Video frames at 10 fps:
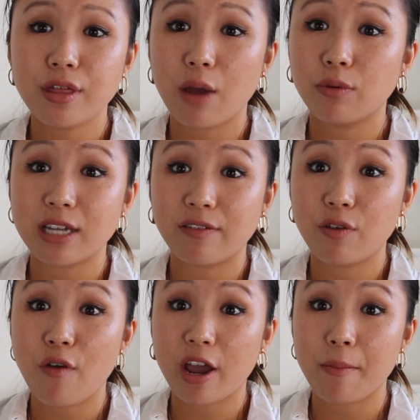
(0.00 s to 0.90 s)
I would
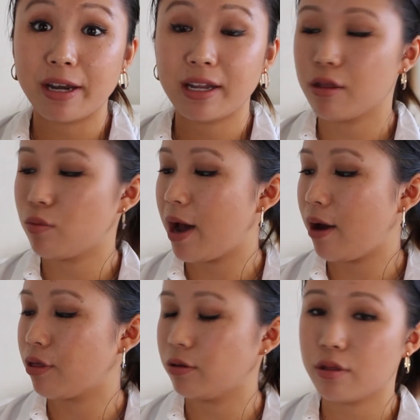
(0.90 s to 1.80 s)
definitely recommend it as
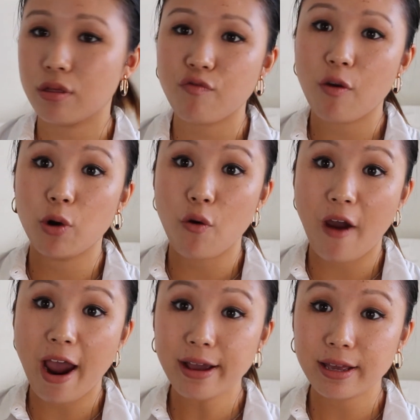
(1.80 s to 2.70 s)
well. So this is from
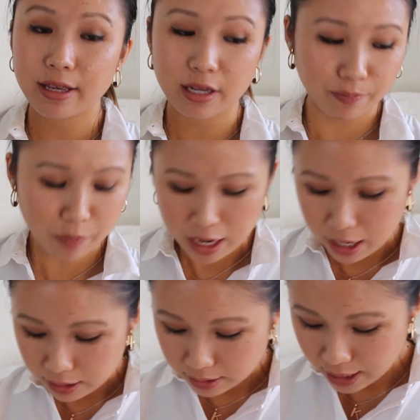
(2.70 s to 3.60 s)
Lorac.
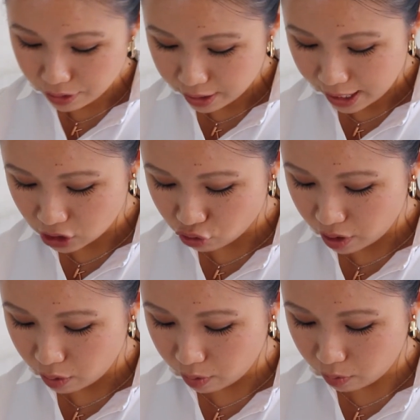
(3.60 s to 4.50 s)
Next
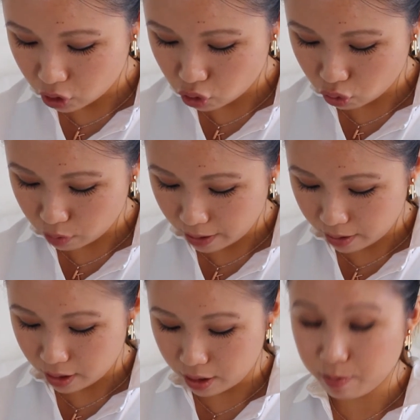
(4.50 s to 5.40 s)
category we want to talk about
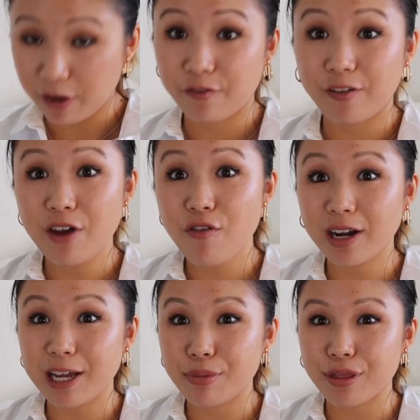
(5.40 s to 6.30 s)
is my favourite
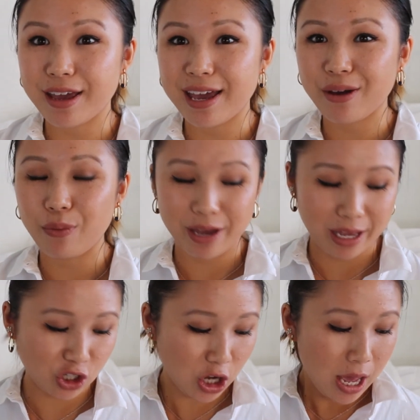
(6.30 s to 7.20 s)
lipstick,
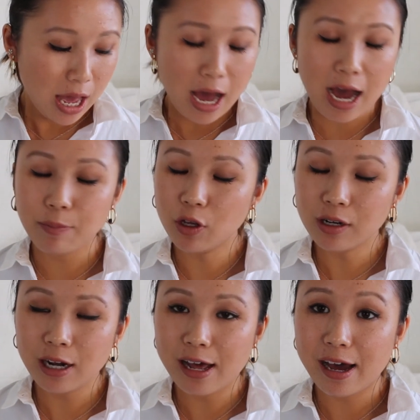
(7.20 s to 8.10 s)
which I'm not
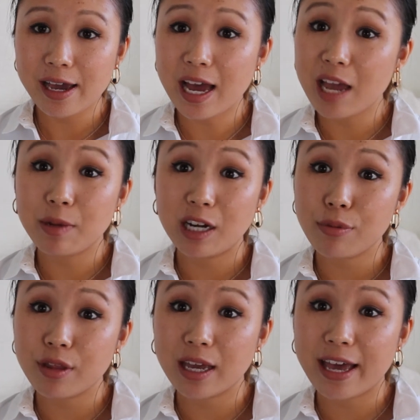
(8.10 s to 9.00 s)
gonna lie, I'm a
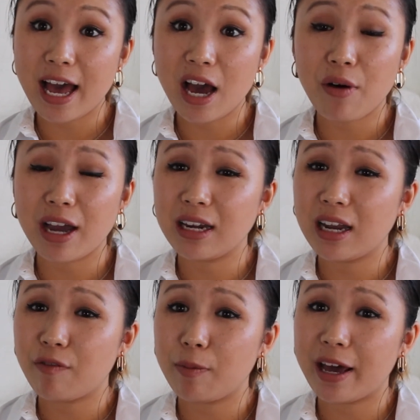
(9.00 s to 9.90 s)
lipstick gal. I
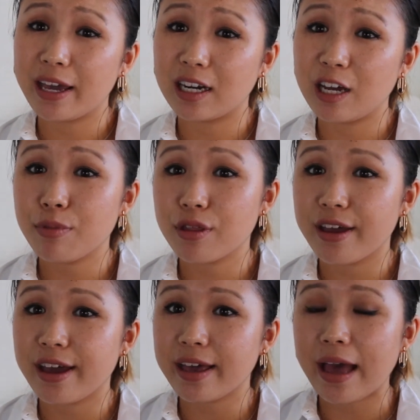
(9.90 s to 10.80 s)
love applying a
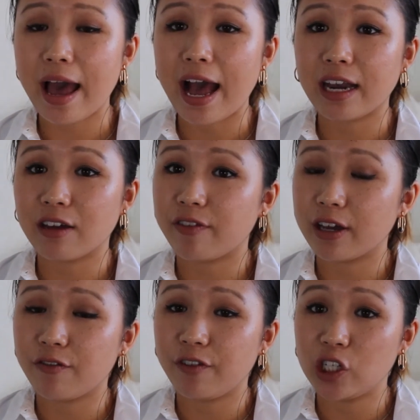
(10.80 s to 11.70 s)
lipstick, and I
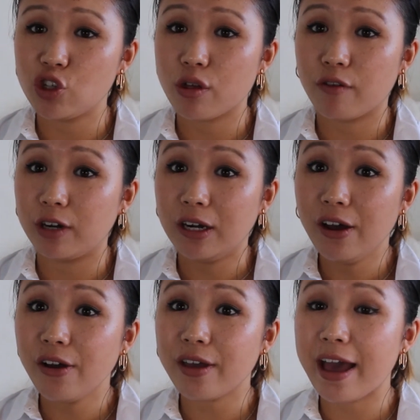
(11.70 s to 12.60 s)
think it finishes off a
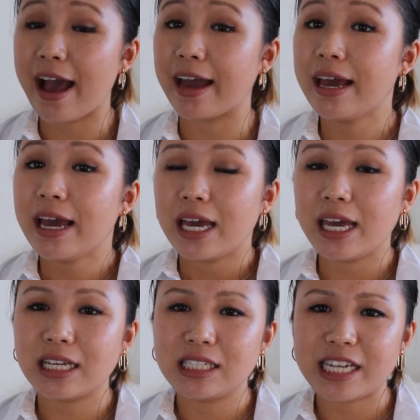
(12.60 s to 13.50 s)
look, and
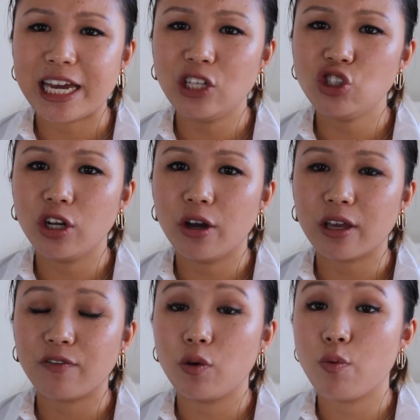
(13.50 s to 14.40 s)
it can change your
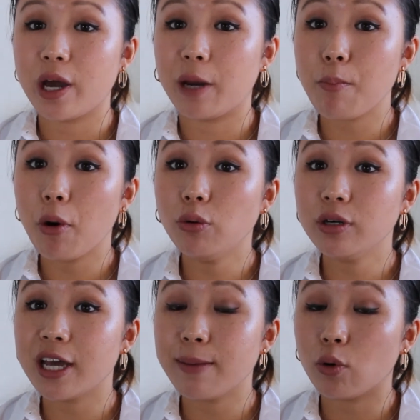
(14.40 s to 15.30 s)
look if you wear a bold
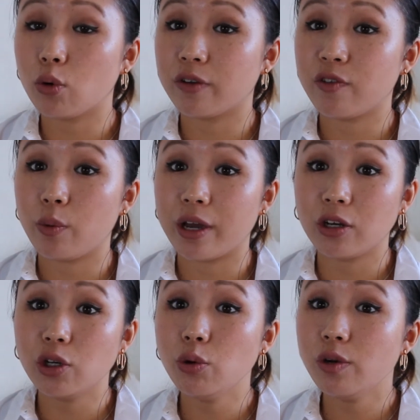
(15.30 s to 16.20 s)
lip or if you wear a
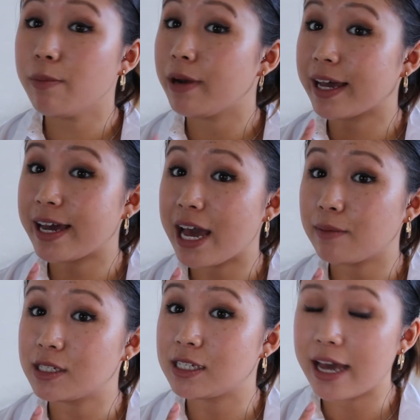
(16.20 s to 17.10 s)
nude lip like I
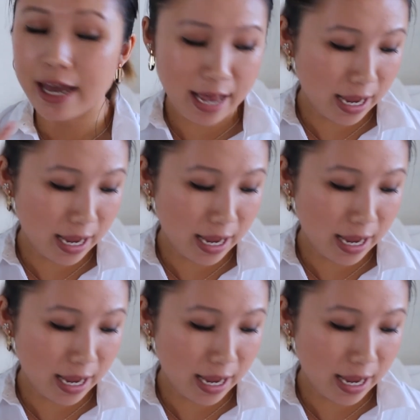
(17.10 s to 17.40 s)
am today.